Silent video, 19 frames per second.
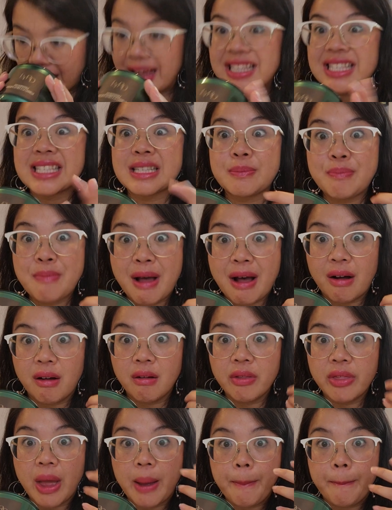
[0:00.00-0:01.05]
I
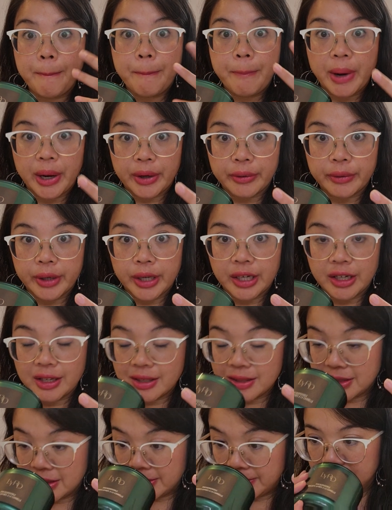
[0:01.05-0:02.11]
smell that
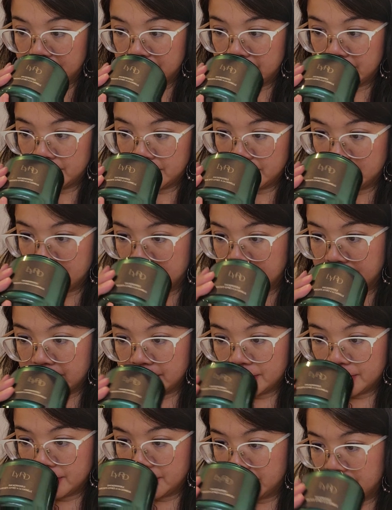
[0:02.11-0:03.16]
butteriness. I definitely smell the
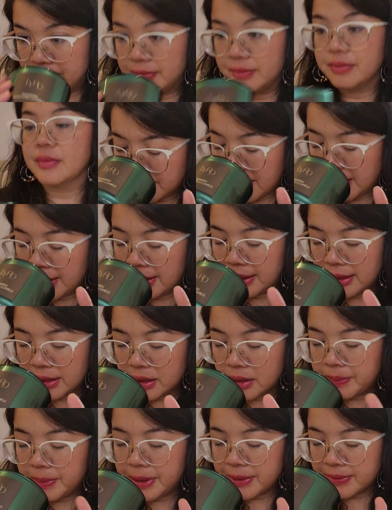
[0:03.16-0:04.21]
butteriness, a
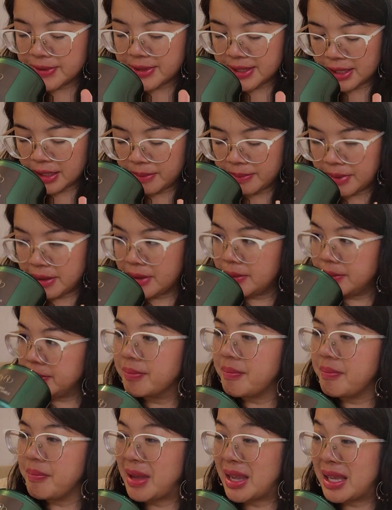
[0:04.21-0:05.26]
little bit of cinnamon,
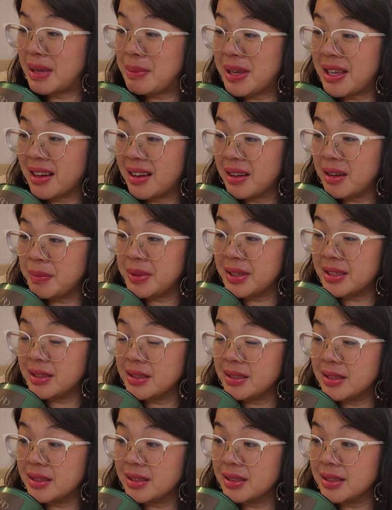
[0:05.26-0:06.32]
maybe almond?